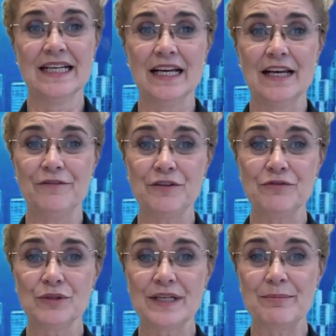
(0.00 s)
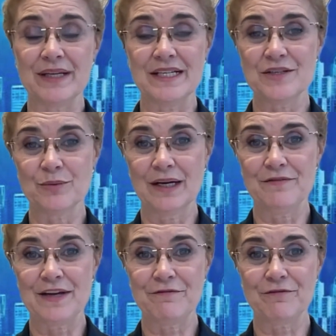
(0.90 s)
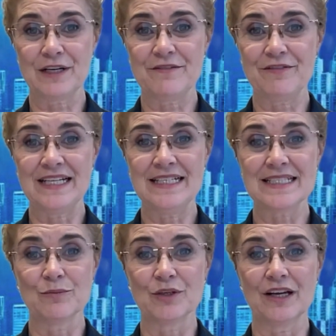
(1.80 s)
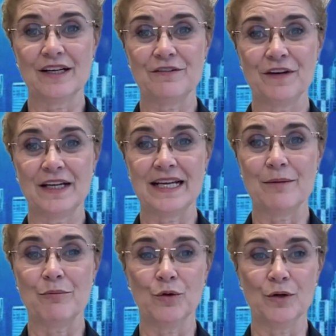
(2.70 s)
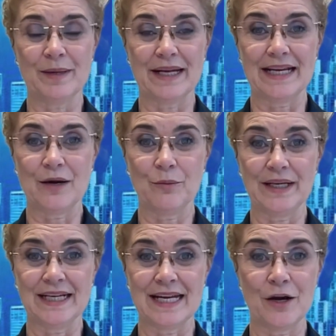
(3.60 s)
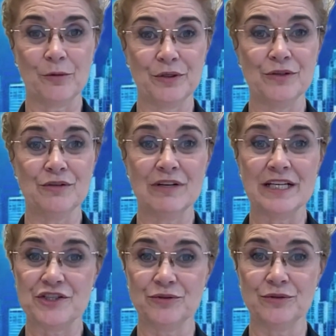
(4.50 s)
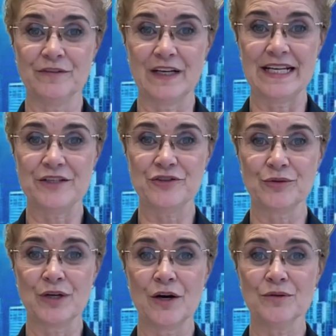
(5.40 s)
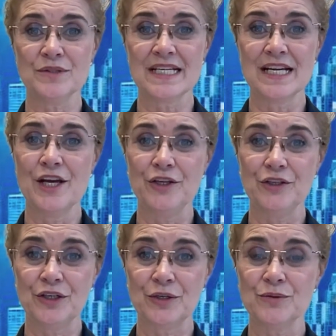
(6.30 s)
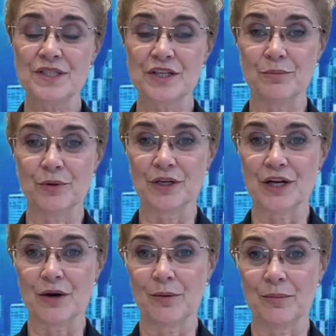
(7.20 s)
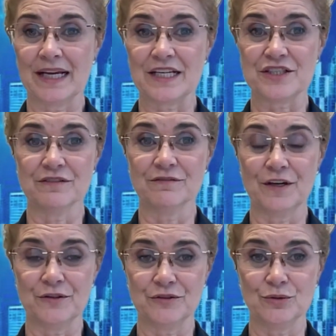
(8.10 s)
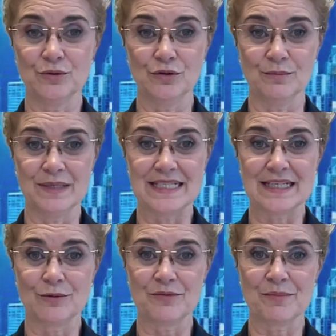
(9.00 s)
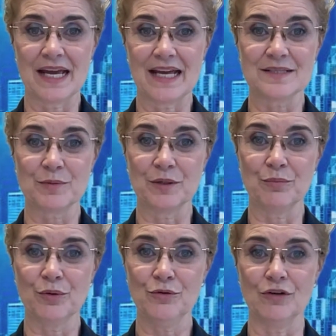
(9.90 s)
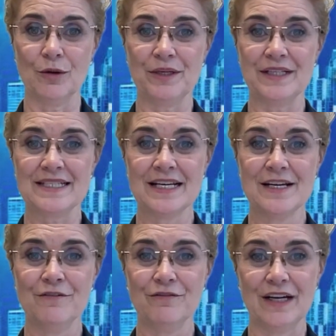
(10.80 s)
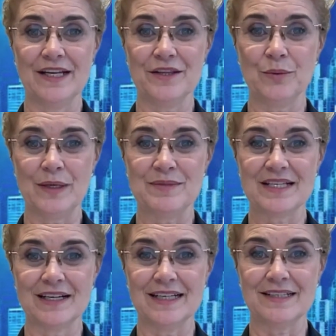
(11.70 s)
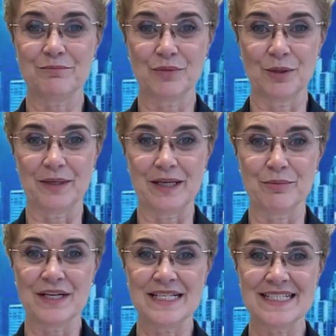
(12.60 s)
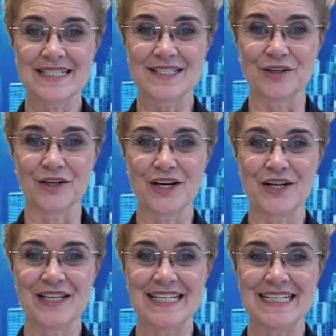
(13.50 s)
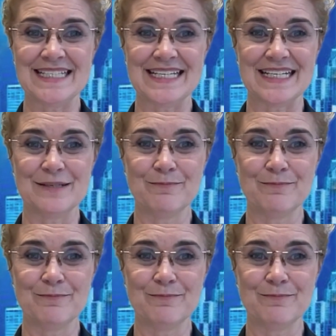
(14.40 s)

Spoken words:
If you've already been to one of our free events and would like to find out more about how we can help you to reach your financial goals, you can also book a no obligation phone call or meeting with my husband, Paul Roberts, via the website propertyapprentice.co.nz.